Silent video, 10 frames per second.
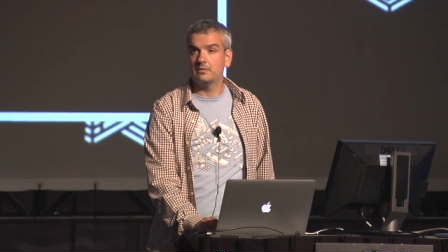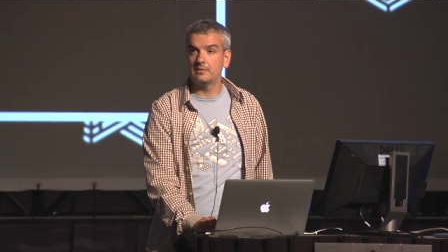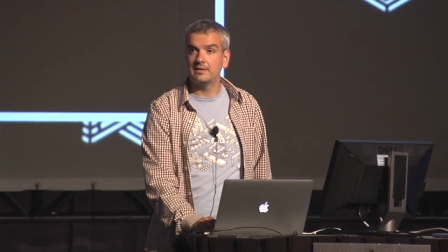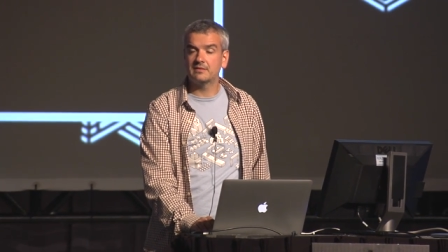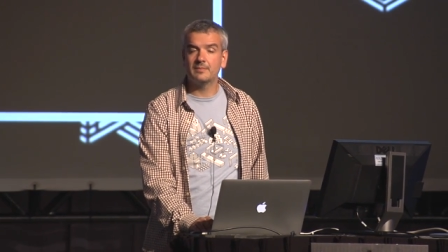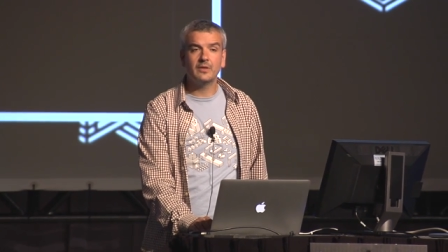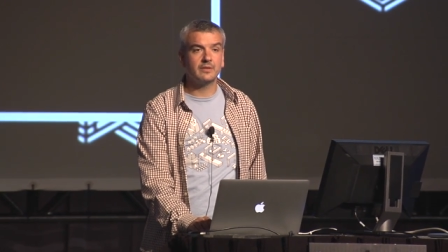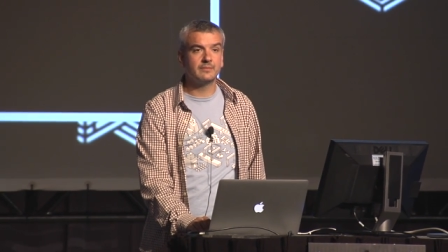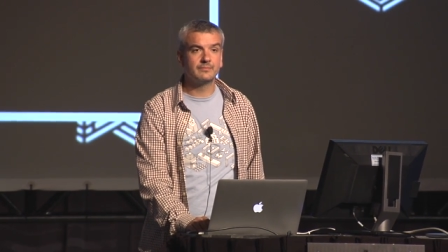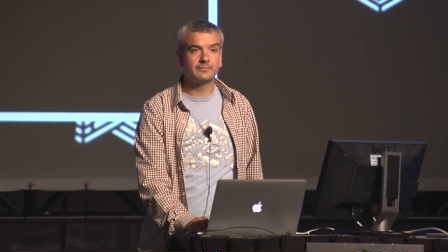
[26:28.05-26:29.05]
that's about
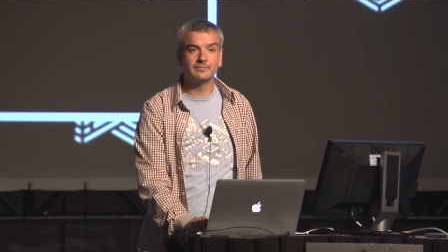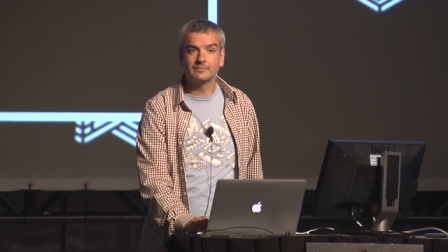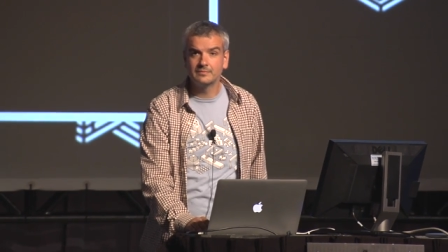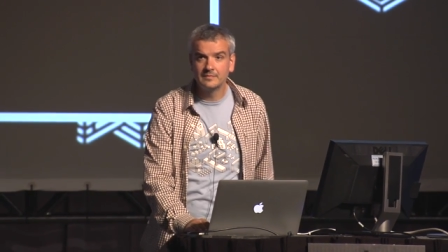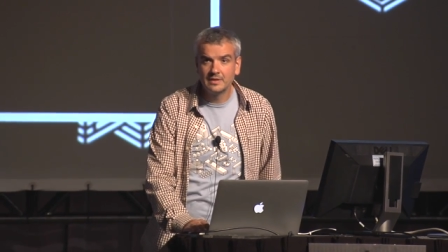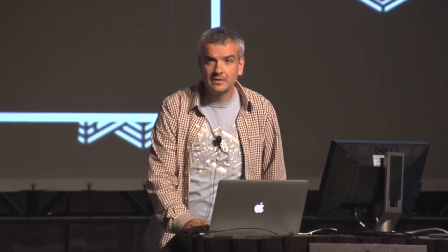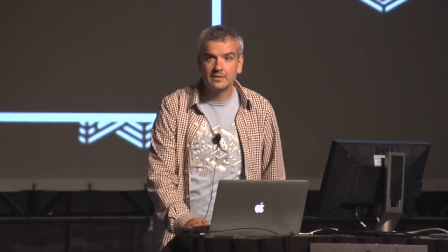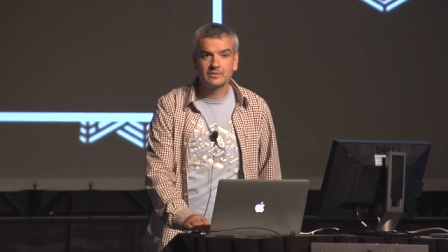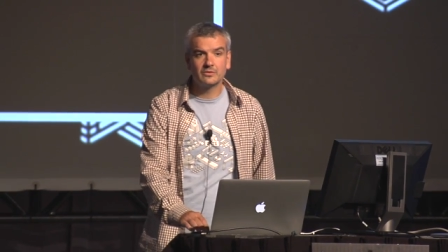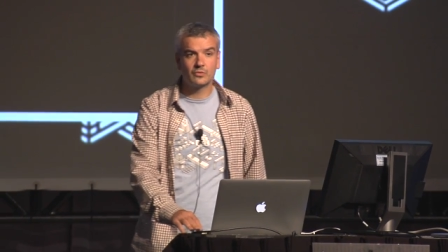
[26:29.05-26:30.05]
it.
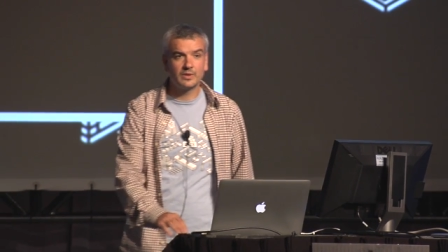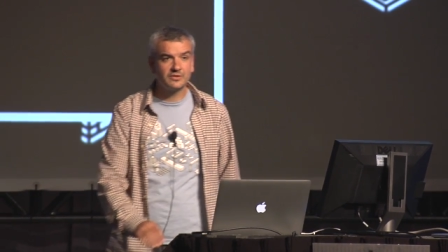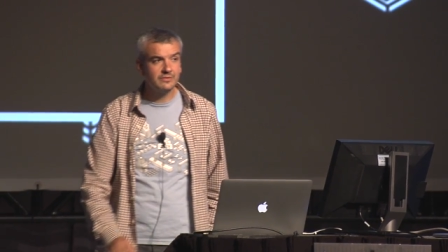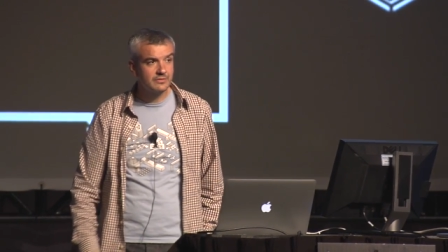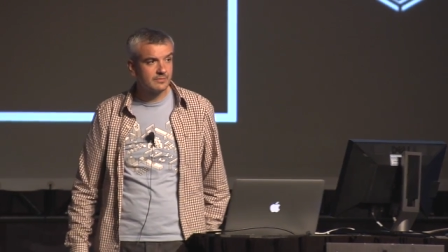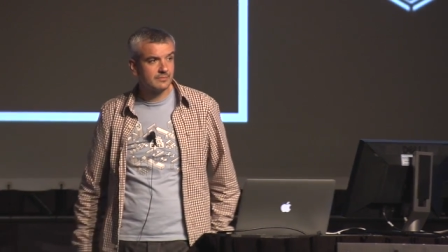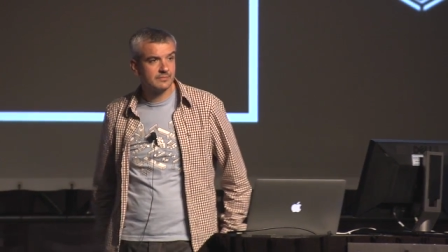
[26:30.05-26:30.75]
So questions?